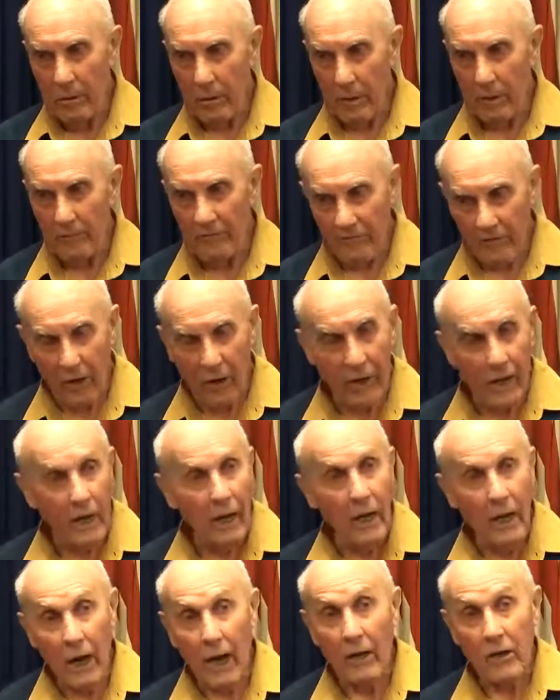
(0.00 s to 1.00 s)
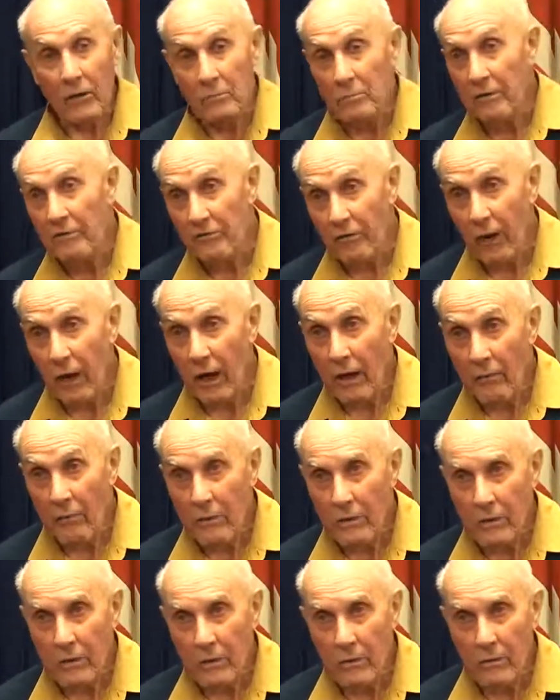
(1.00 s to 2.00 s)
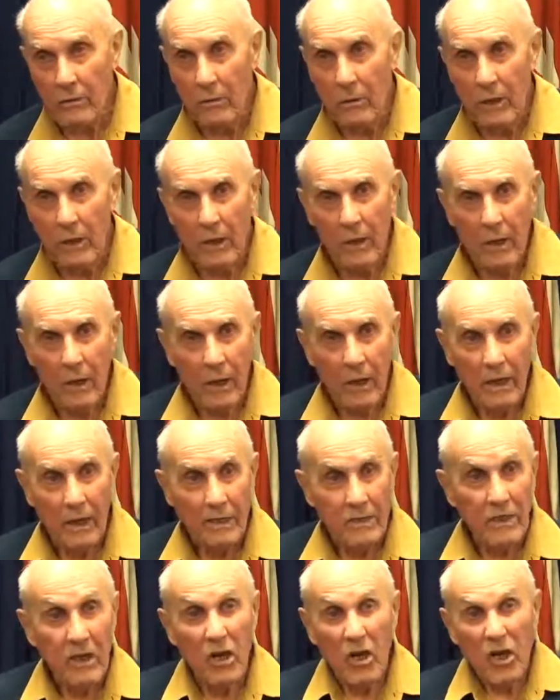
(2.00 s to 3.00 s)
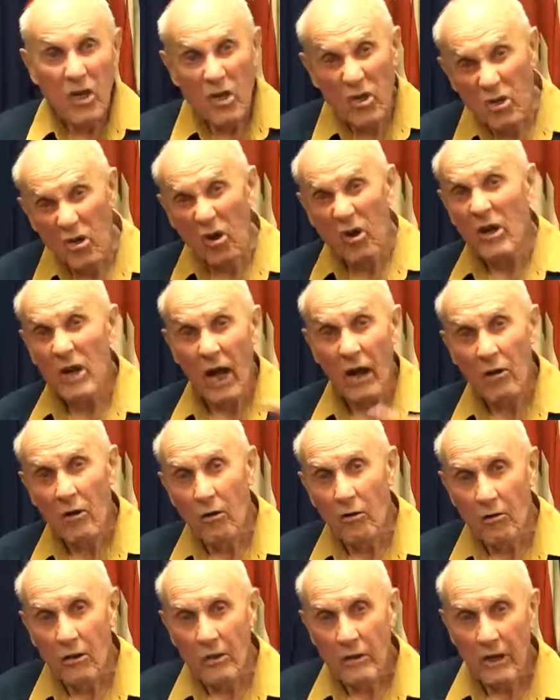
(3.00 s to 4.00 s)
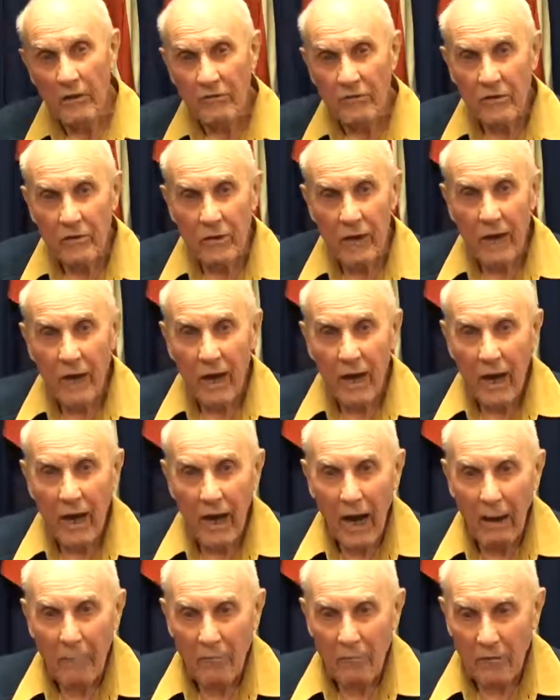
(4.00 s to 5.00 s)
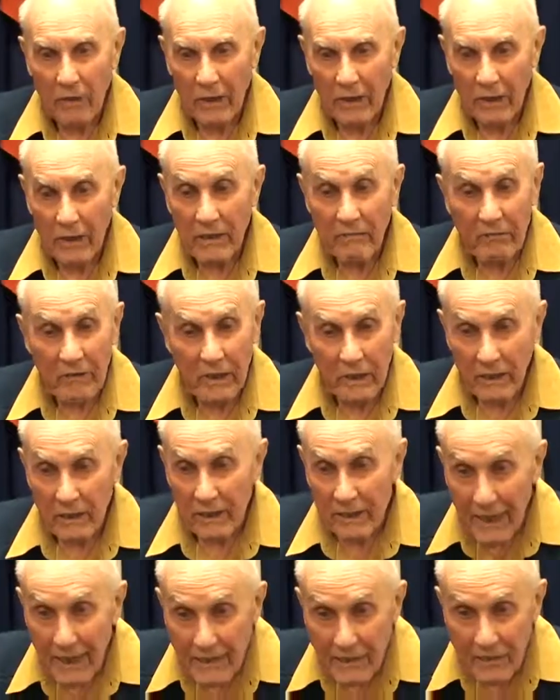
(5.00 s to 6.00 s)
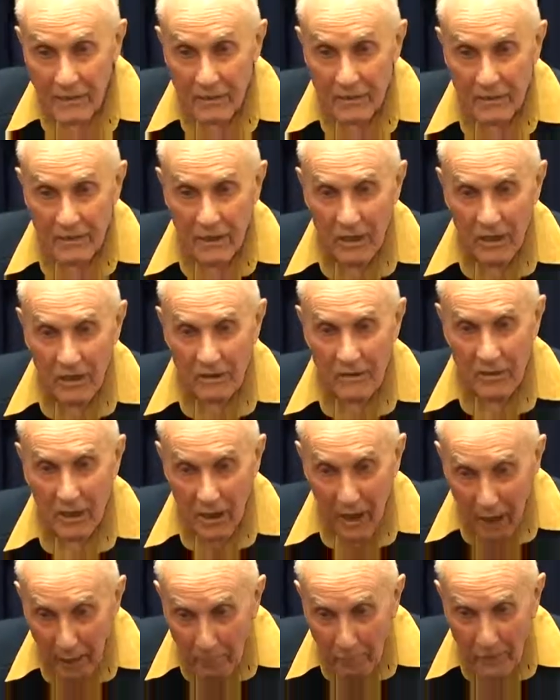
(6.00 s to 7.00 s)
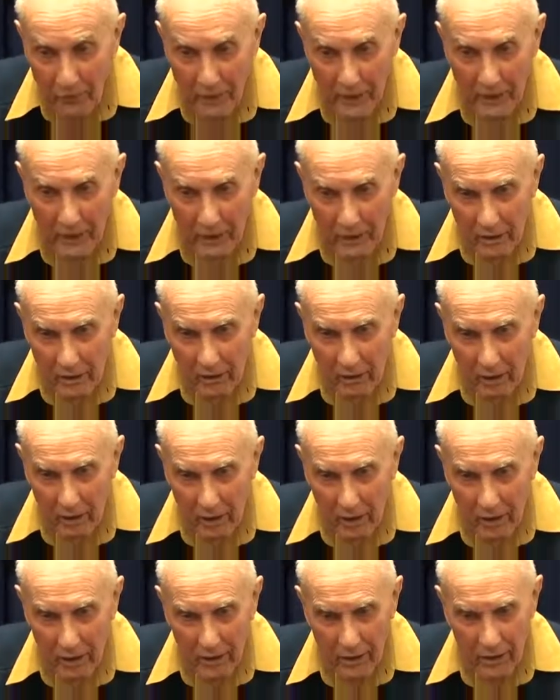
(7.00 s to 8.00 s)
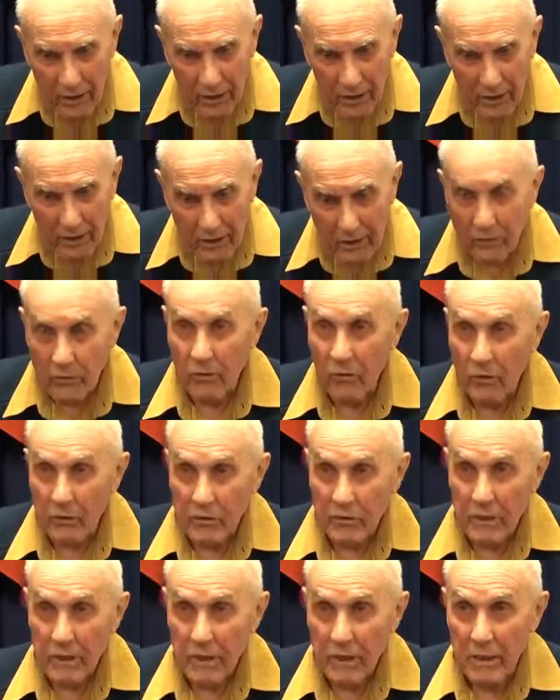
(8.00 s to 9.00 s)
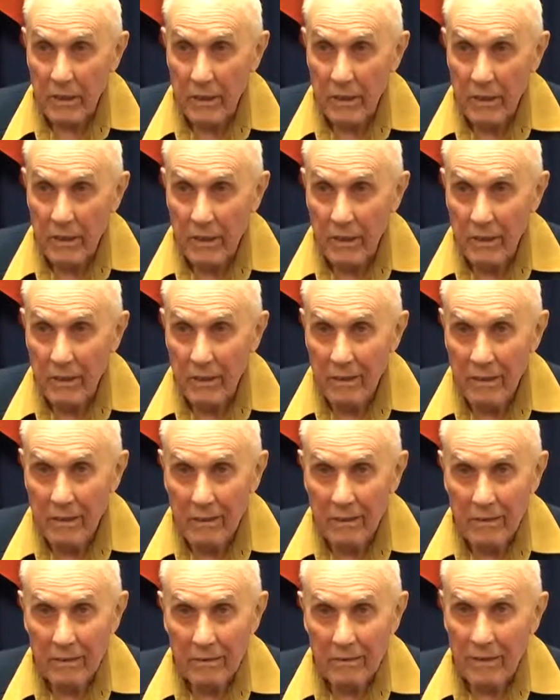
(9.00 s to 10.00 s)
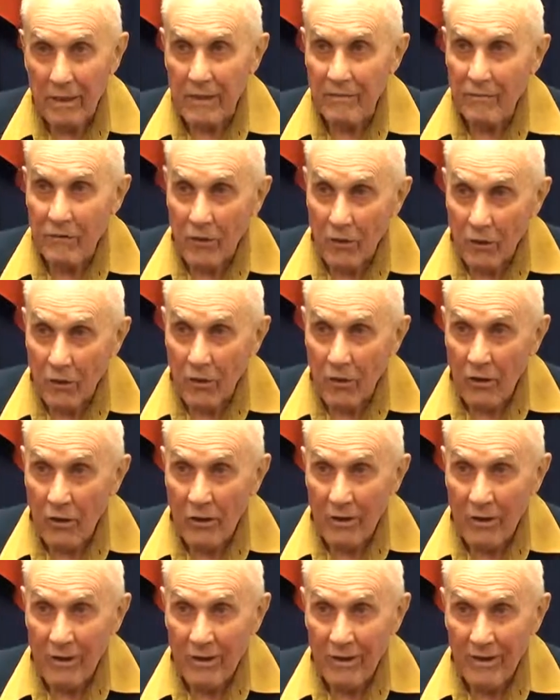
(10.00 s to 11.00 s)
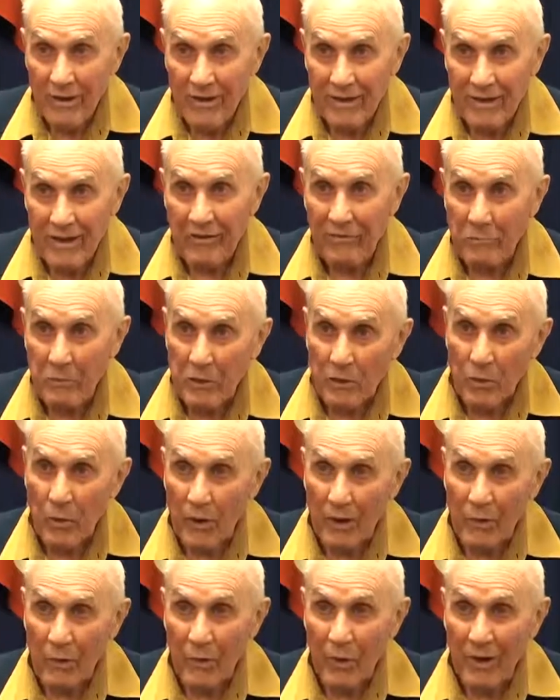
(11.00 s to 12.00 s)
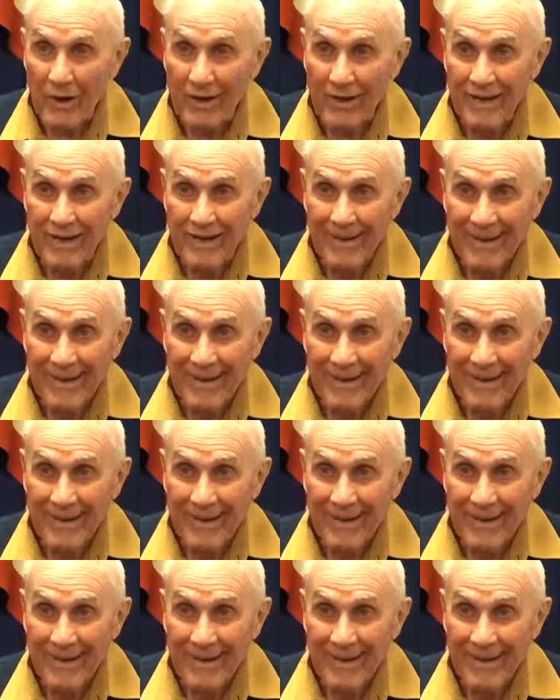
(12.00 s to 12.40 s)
and flying. I could be flying with you. And I said, you're not old enough to operate, even get a license to operate a car in New York City. Even to learn, you have to be 21.